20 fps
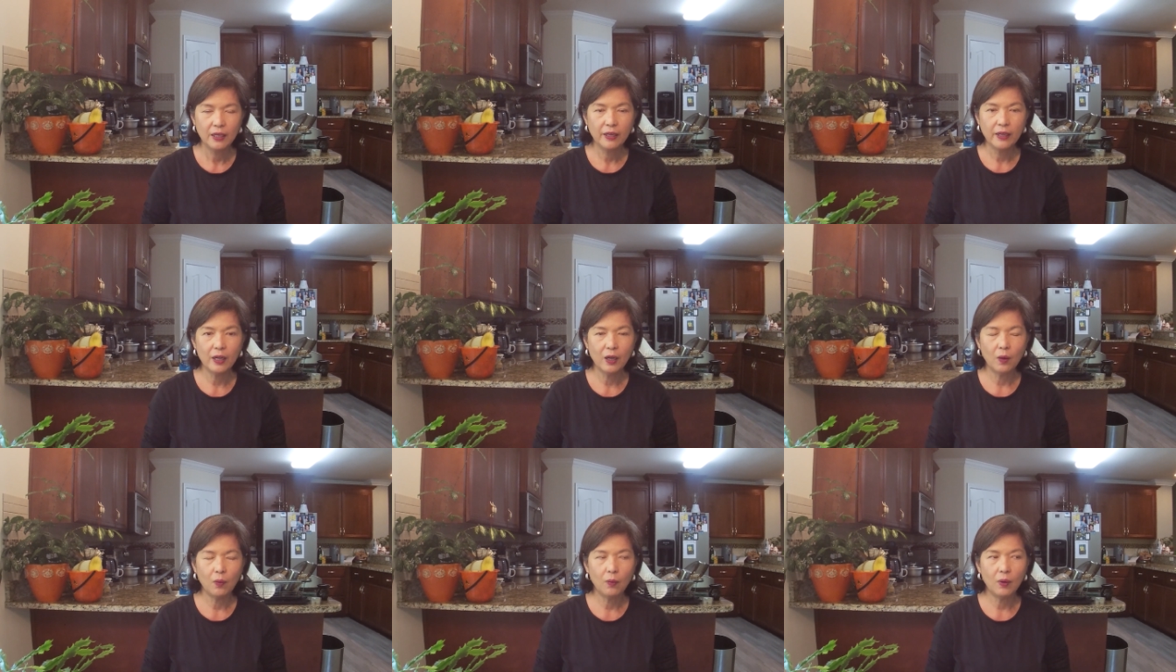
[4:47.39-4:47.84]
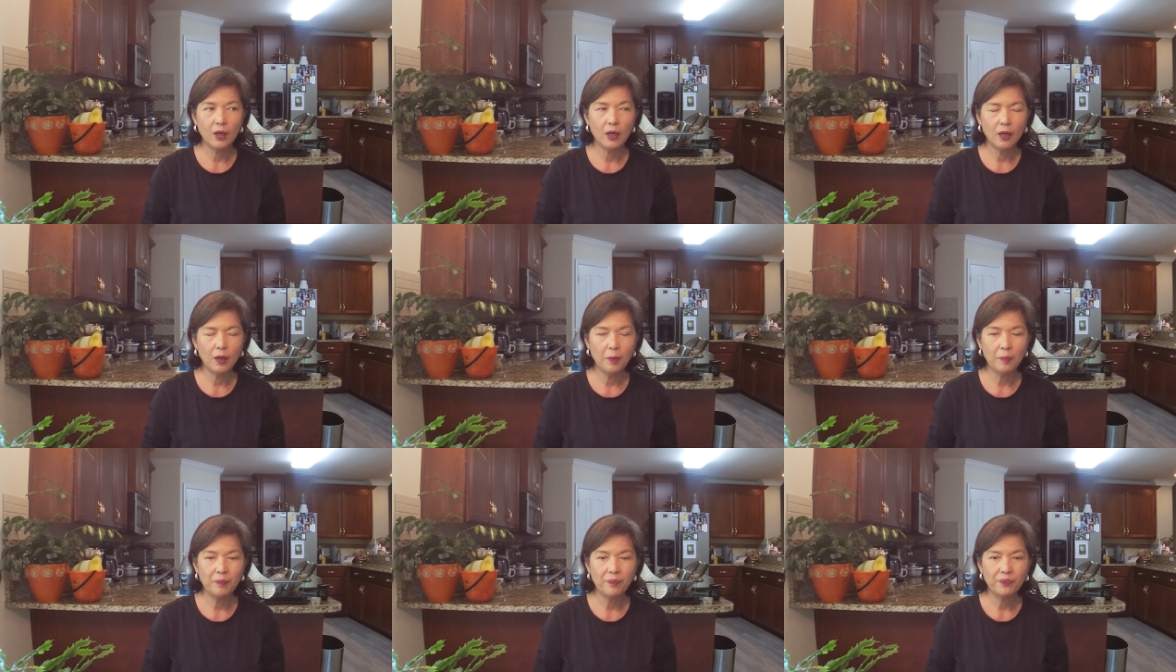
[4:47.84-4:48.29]
Now,
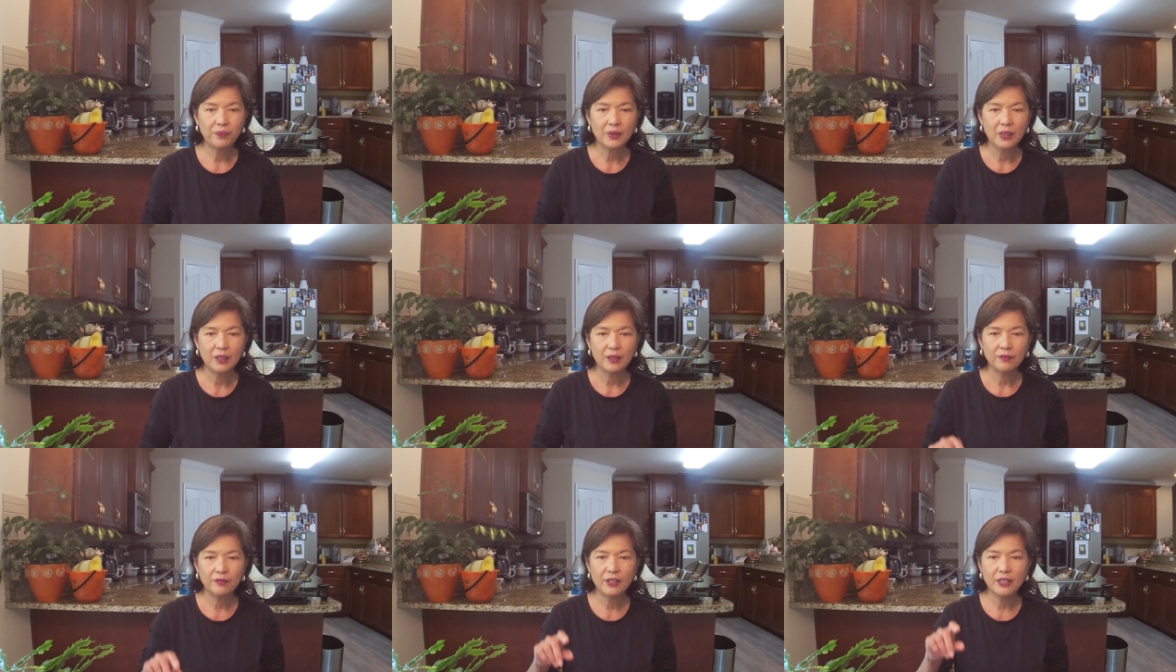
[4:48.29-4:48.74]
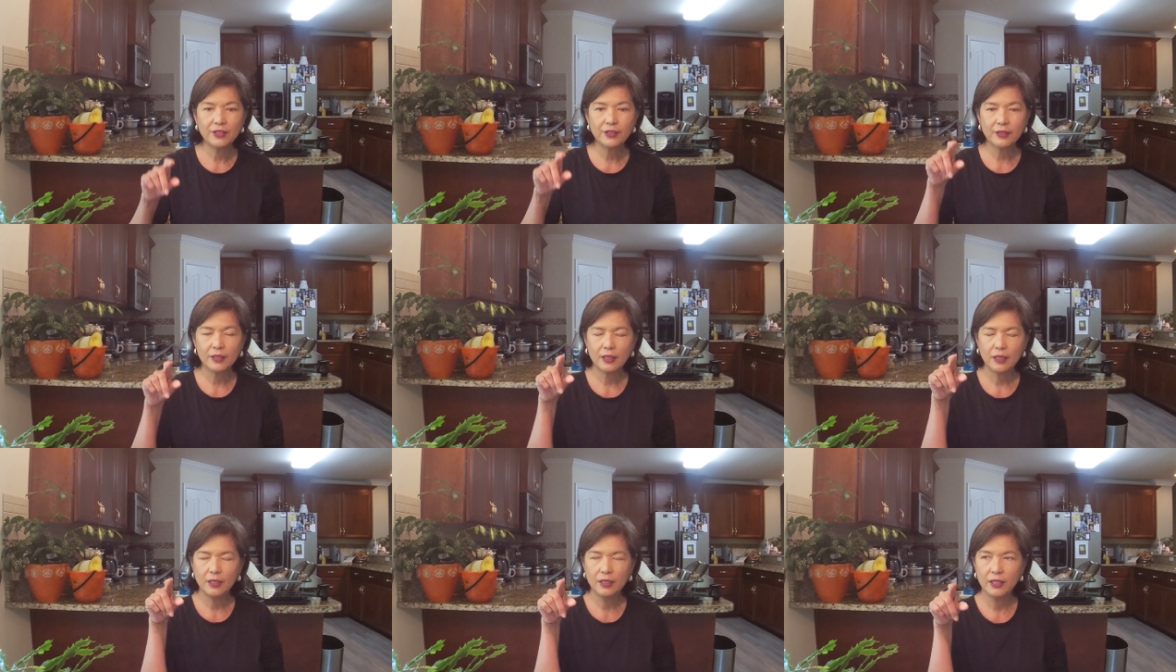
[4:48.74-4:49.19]
um,
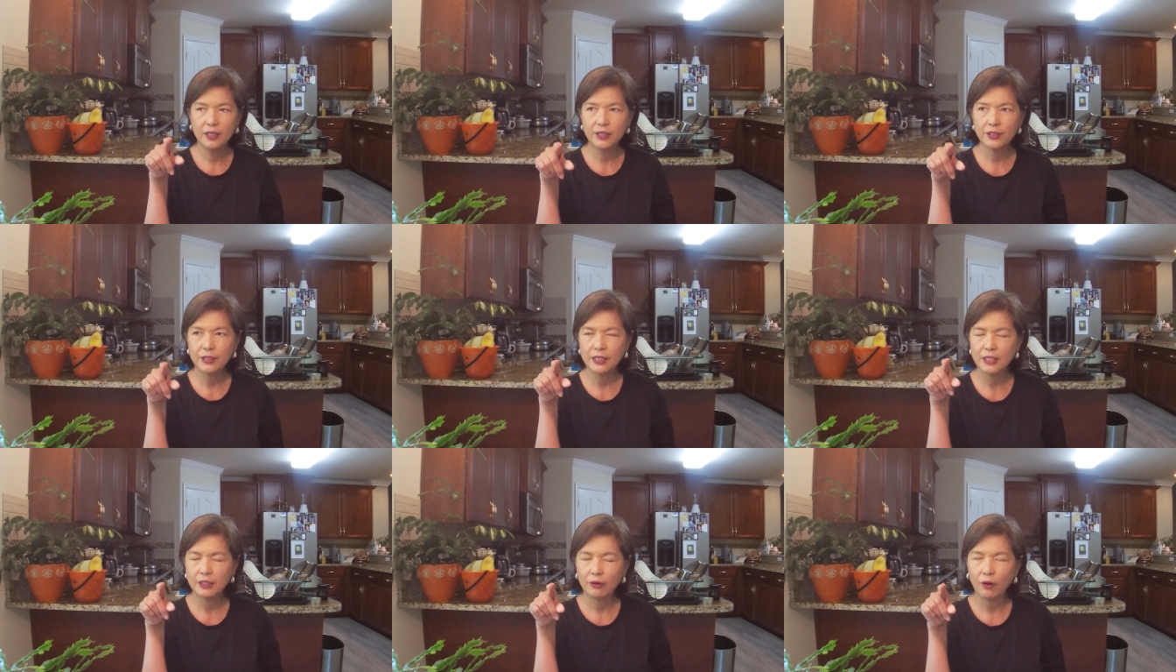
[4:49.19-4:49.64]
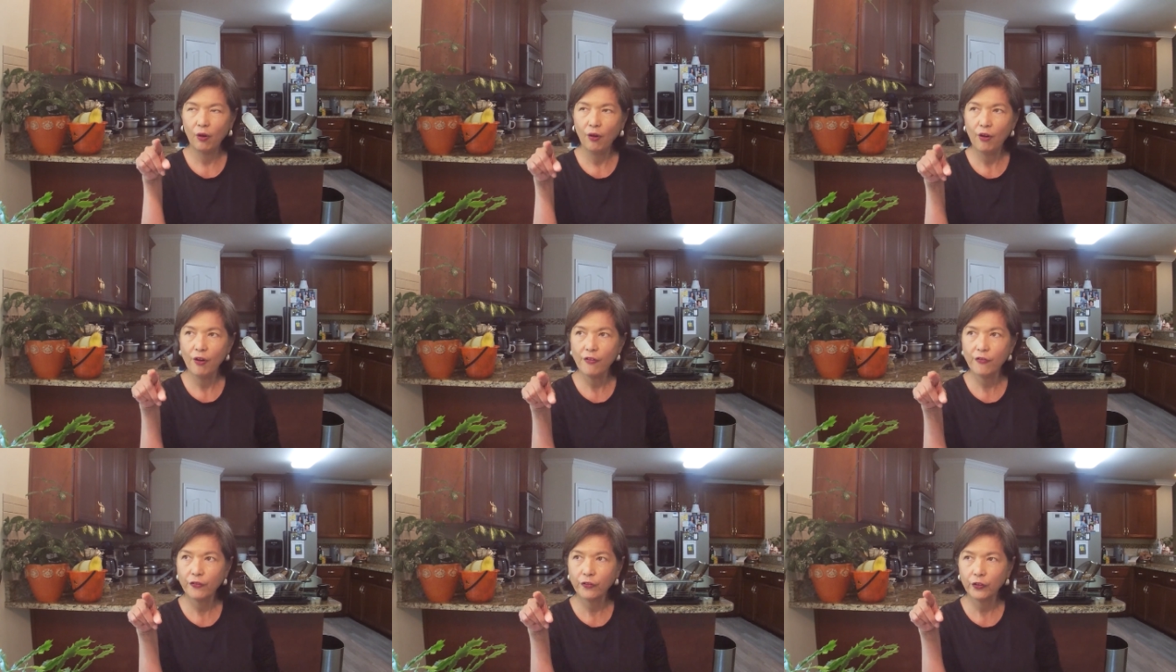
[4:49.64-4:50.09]
this is
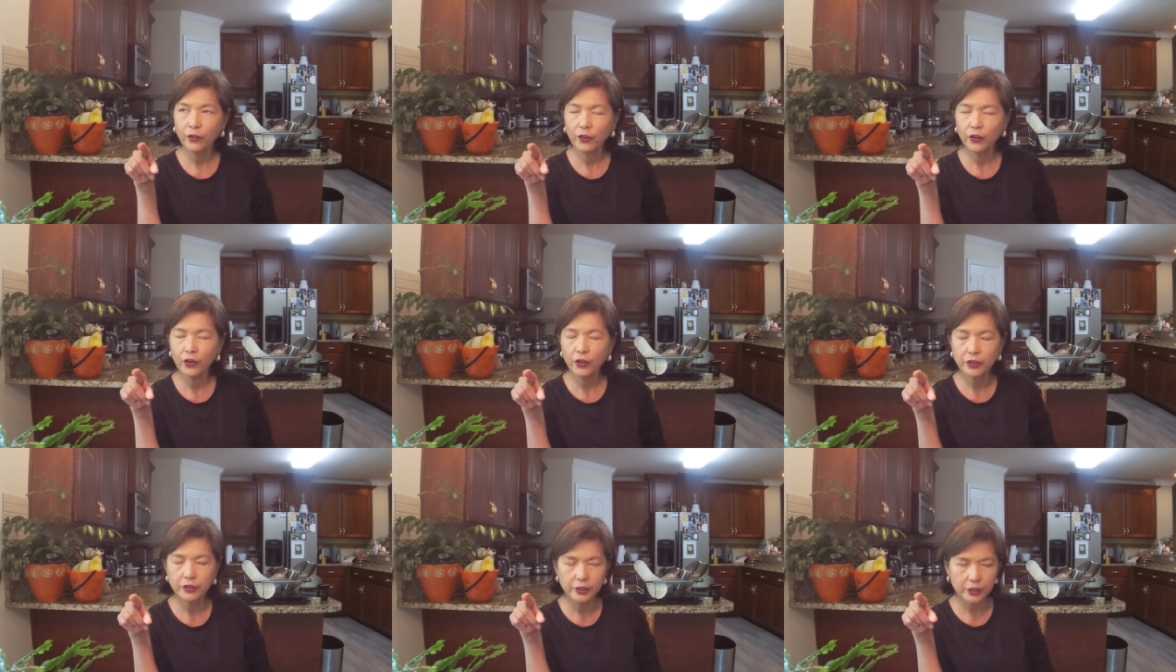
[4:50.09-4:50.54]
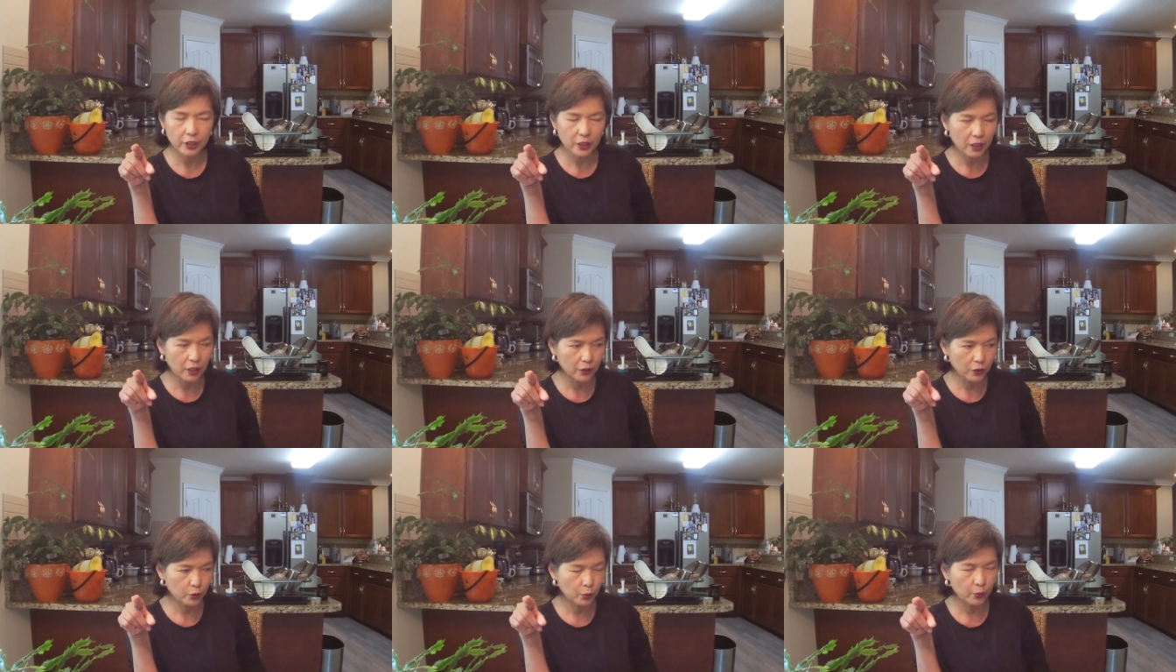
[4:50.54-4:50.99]
offered
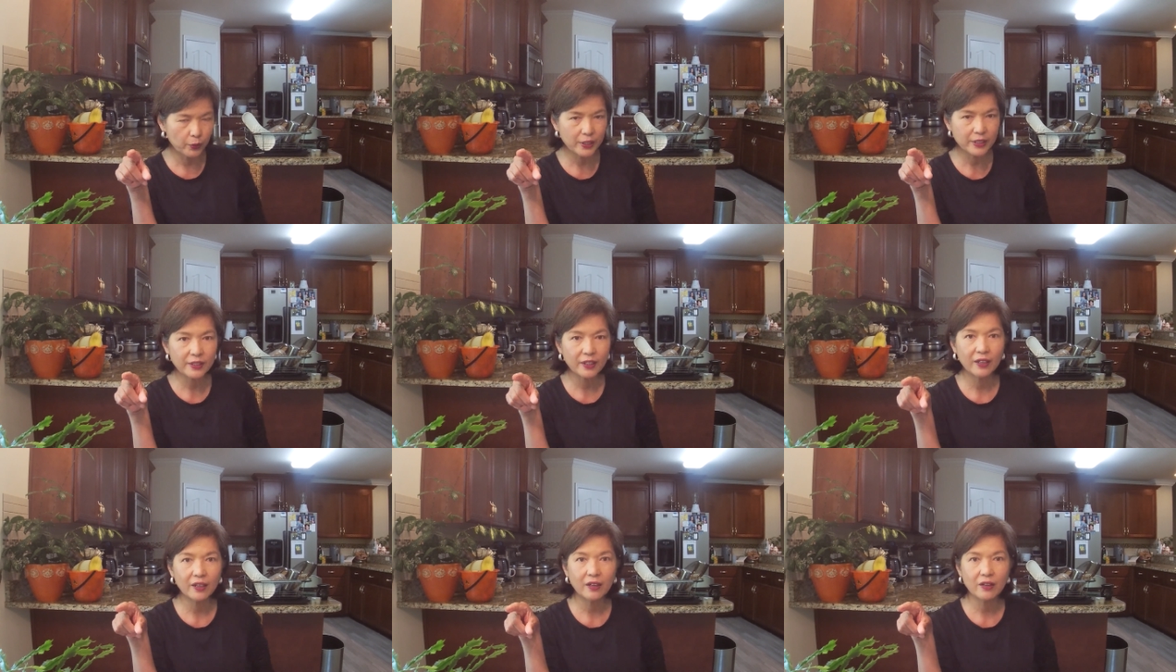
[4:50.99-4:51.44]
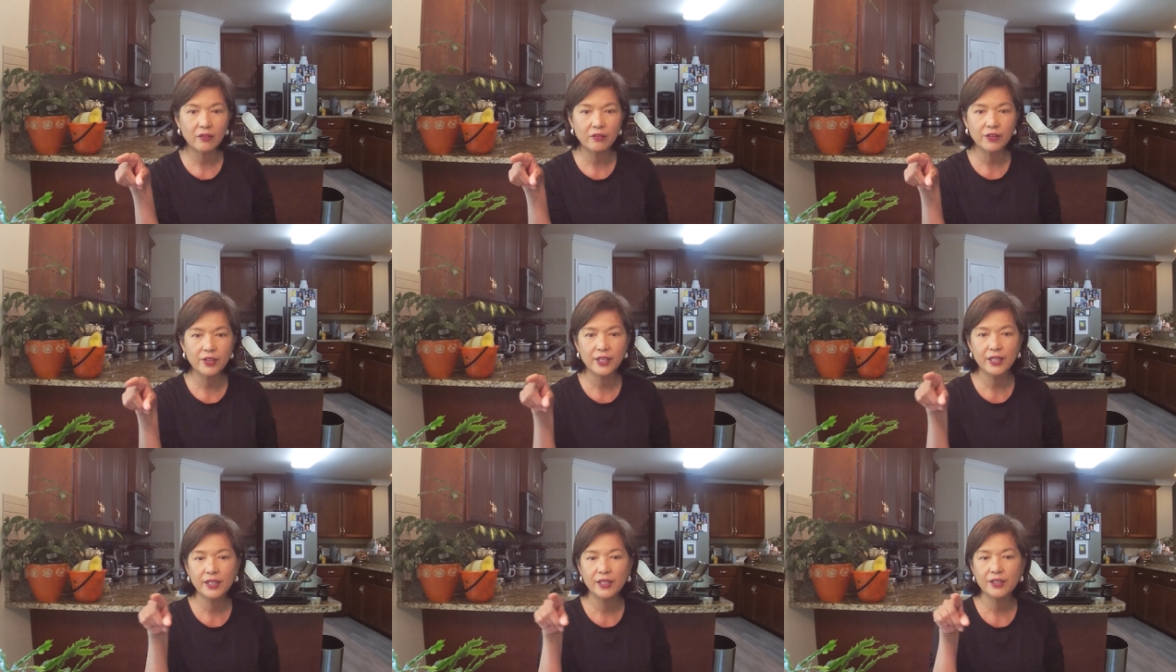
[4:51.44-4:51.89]
uh, to
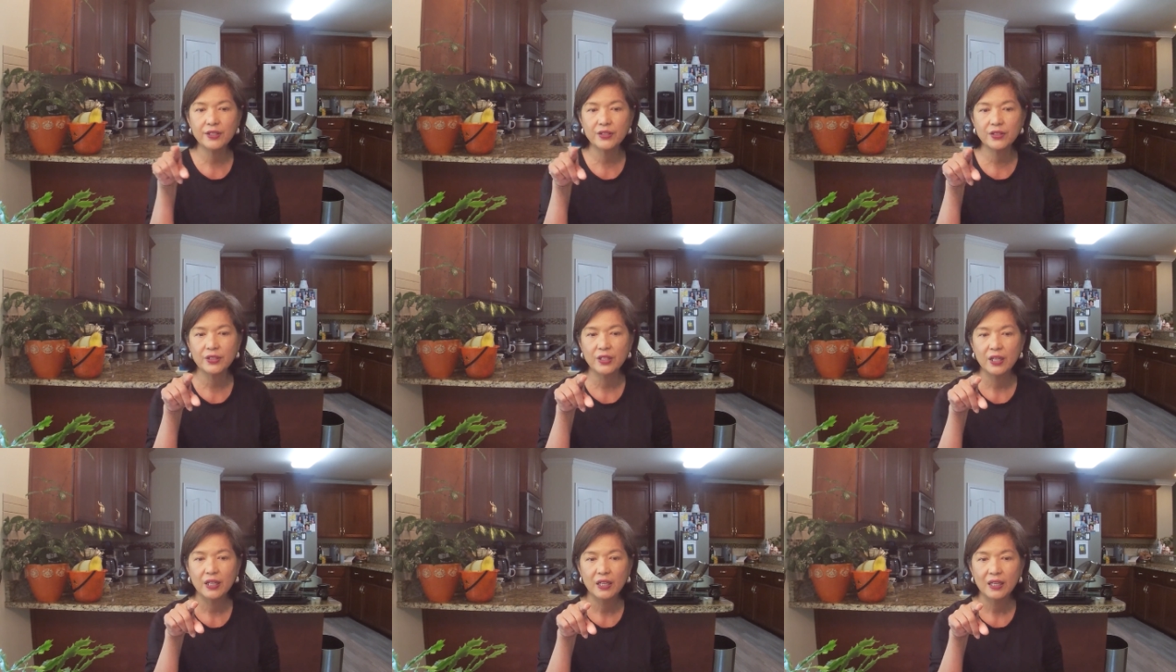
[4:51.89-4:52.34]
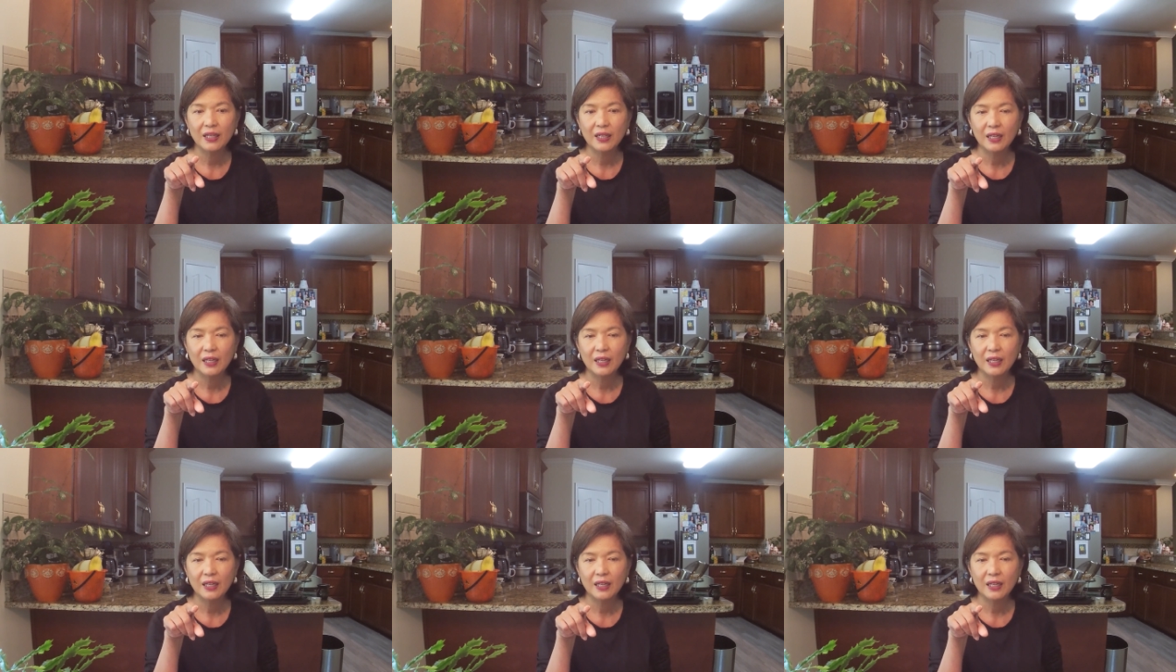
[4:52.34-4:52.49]
retirees